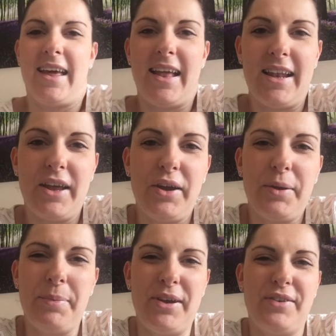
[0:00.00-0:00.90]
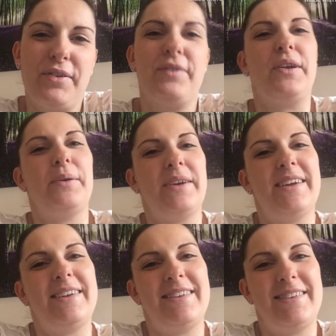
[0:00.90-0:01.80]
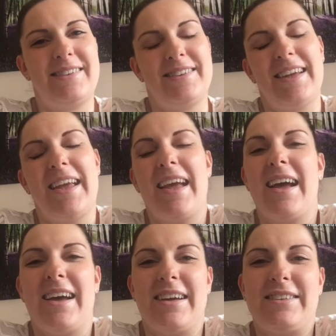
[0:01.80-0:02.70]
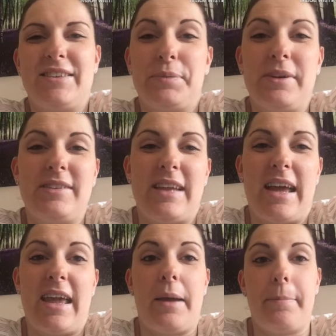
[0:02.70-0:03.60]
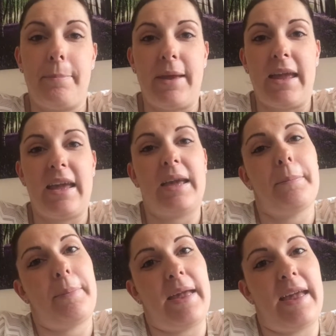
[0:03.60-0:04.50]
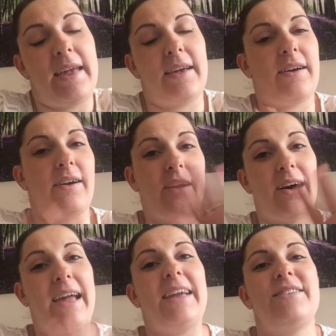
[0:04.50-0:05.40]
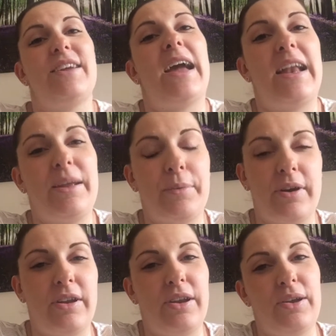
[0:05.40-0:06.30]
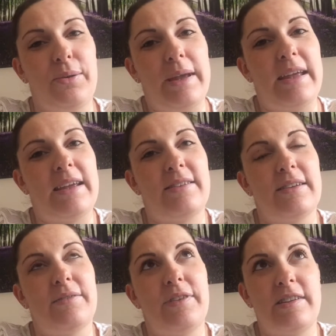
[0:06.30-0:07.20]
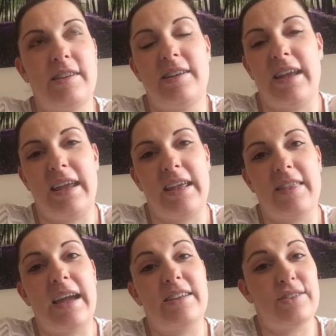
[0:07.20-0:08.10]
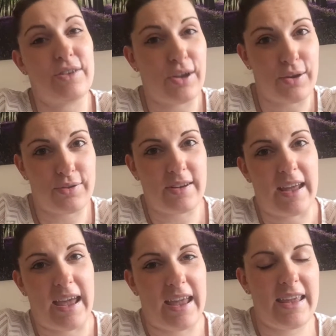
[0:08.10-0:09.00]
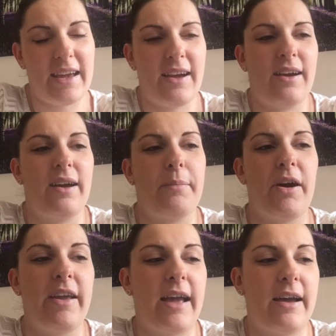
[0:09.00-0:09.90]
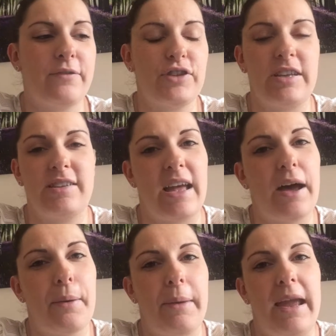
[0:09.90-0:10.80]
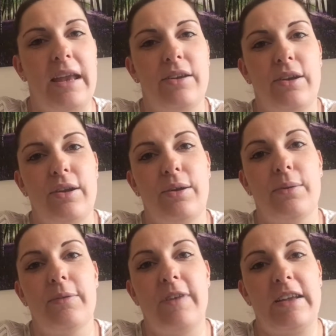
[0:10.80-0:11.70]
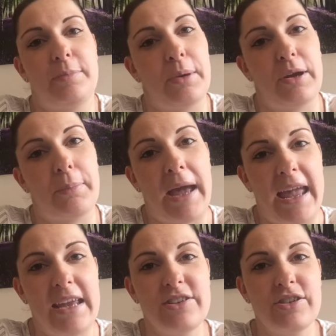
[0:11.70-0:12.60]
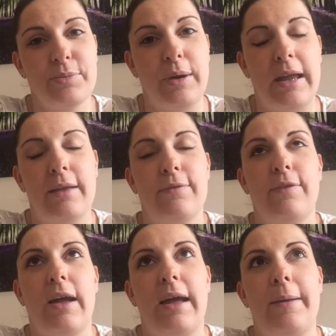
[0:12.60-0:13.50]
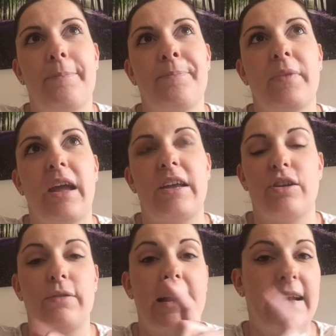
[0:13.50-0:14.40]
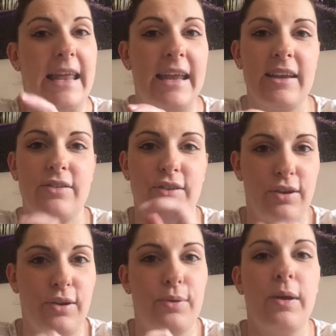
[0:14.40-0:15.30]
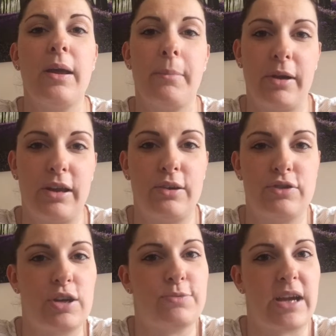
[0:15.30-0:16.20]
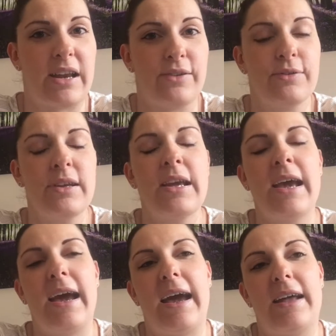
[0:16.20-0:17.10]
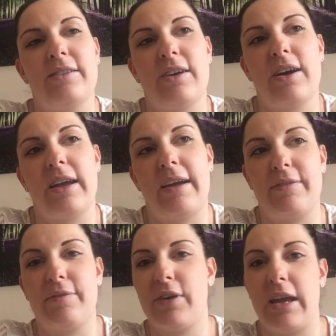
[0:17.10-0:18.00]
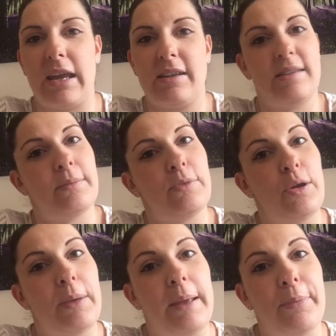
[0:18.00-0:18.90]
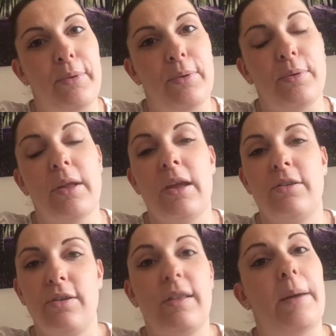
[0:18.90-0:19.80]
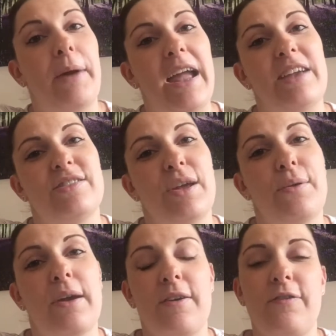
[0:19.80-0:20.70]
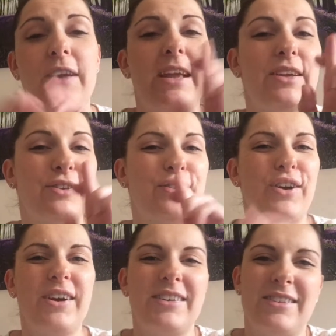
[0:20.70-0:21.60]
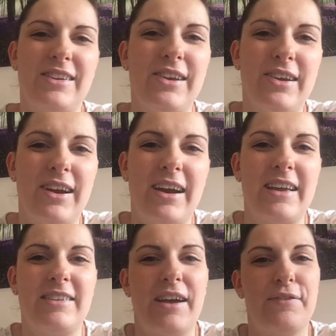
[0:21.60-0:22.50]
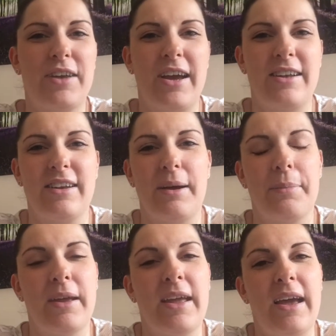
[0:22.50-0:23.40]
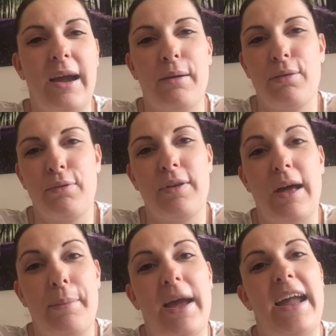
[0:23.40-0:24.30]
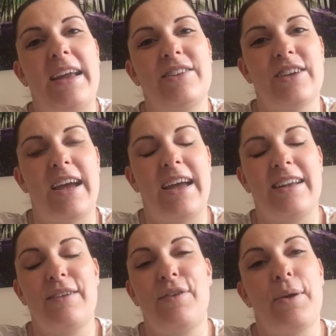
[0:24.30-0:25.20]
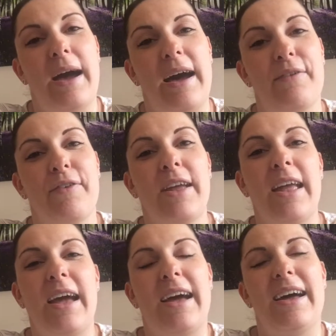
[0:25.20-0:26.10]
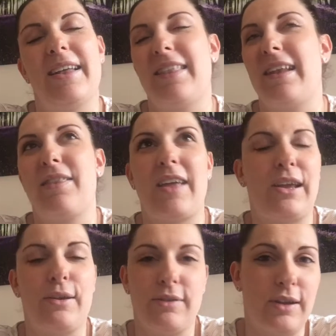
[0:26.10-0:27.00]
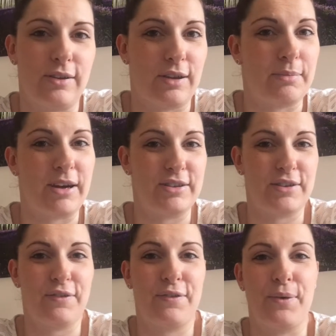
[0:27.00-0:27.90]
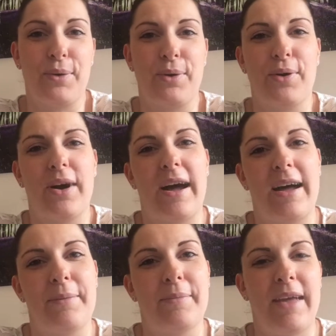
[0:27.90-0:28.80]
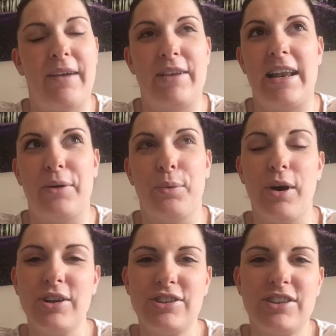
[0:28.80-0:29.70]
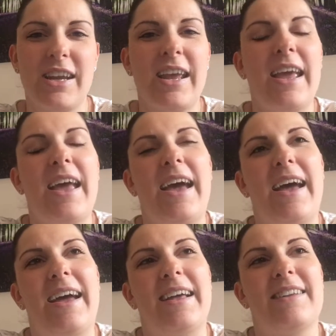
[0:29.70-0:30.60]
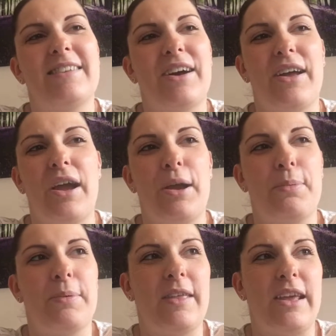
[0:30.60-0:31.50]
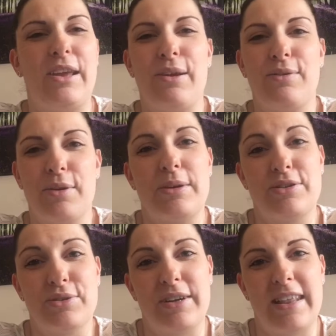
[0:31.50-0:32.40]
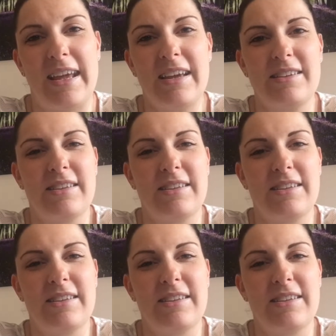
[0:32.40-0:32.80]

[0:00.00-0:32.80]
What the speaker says: Hello beautiful viewers, I just want to say a big hi to anyone who is visiting that is new today. I have just set up a new Facebook page with a direct link to my YouTube channel, and I have invited some new people to that page, so fingers crossed you guys have turned up through that page, and if you have, then thank you so much for having a little watch, and I hope that you do enjoy this.